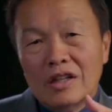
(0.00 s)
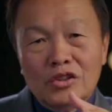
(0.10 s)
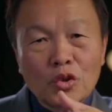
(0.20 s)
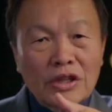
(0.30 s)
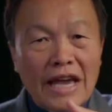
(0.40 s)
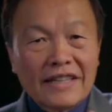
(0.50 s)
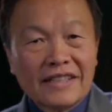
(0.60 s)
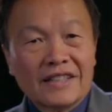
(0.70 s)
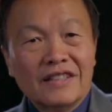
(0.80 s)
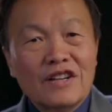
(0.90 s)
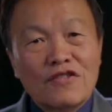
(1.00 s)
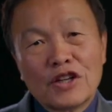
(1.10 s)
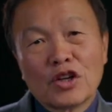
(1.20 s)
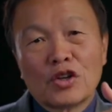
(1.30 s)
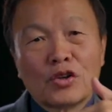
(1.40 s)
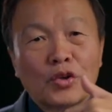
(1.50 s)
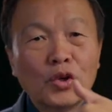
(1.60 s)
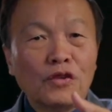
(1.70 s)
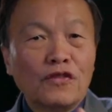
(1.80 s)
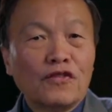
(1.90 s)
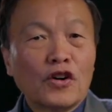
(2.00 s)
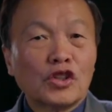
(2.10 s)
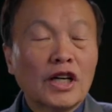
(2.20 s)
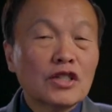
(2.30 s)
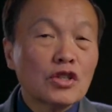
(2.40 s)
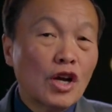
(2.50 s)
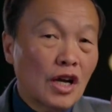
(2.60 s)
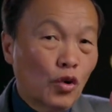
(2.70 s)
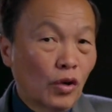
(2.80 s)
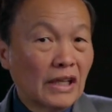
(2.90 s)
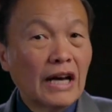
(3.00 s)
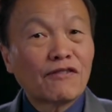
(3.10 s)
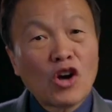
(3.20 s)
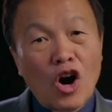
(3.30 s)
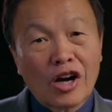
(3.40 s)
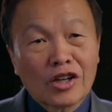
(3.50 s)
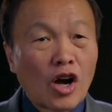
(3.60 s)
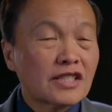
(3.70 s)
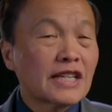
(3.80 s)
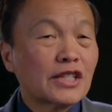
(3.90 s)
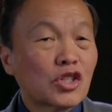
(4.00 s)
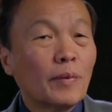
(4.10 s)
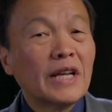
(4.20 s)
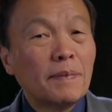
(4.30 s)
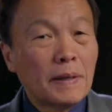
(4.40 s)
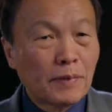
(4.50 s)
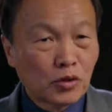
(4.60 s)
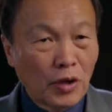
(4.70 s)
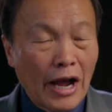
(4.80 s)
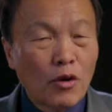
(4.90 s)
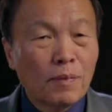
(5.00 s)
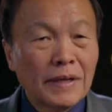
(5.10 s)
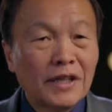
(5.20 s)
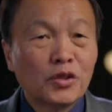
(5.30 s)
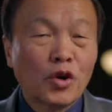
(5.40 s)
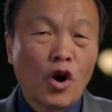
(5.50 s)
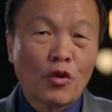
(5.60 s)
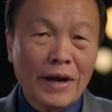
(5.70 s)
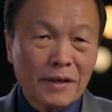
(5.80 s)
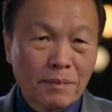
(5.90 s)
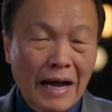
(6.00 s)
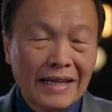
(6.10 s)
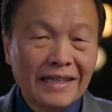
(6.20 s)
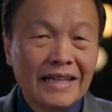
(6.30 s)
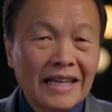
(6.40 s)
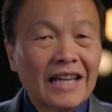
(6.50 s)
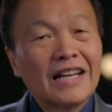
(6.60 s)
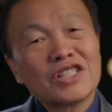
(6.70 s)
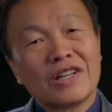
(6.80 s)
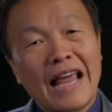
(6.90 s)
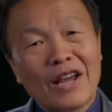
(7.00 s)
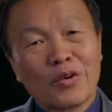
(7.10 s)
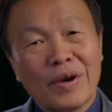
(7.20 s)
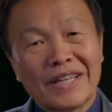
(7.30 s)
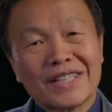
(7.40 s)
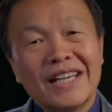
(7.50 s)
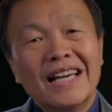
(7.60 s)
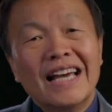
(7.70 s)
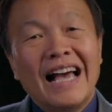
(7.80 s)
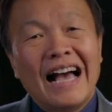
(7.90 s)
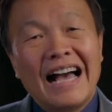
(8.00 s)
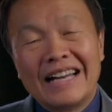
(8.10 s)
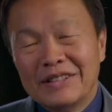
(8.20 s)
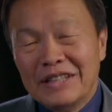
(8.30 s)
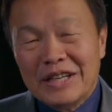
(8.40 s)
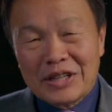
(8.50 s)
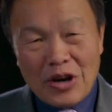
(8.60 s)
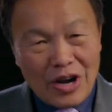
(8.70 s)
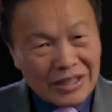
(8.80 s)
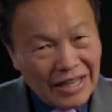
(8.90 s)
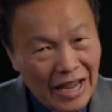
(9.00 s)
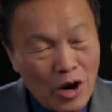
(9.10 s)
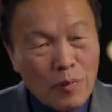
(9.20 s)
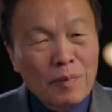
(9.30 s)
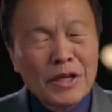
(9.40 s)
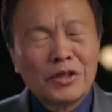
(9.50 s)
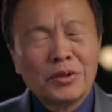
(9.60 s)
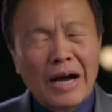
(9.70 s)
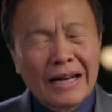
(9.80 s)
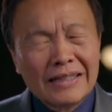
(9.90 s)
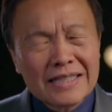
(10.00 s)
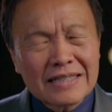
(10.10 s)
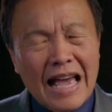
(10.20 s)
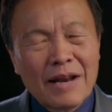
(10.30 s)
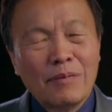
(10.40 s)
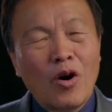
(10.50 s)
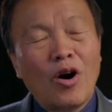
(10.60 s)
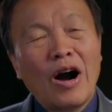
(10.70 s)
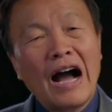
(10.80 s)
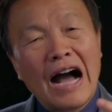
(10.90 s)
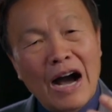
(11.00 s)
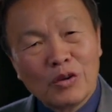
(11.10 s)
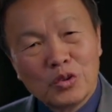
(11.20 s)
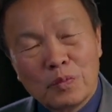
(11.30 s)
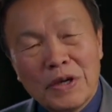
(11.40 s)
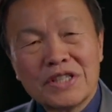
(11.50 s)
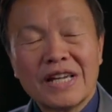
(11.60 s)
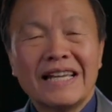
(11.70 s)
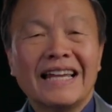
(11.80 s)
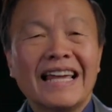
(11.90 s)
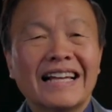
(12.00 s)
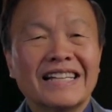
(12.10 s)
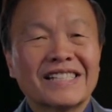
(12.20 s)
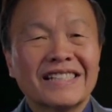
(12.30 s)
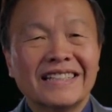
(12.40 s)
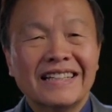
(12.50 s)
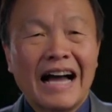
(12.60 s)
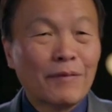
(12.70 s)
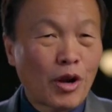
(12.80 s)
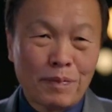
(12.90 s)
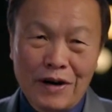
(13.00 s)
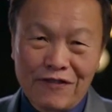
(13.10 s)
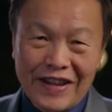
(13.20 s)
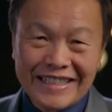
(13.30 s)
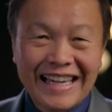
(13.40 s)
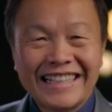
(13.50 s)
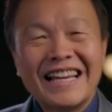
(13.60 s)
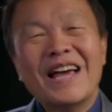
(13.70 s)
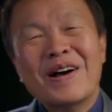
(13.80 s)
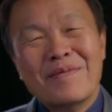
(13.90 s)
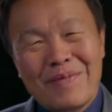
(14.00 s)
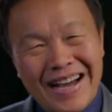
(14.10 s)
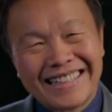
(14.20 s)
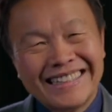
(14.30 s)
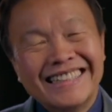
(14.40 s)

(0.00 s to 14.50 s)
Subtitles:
together for the good for those who love God. God sent so many people to help me to correct my English language. And God helped me to understand more how to preach in English. I'm not perfect yet, but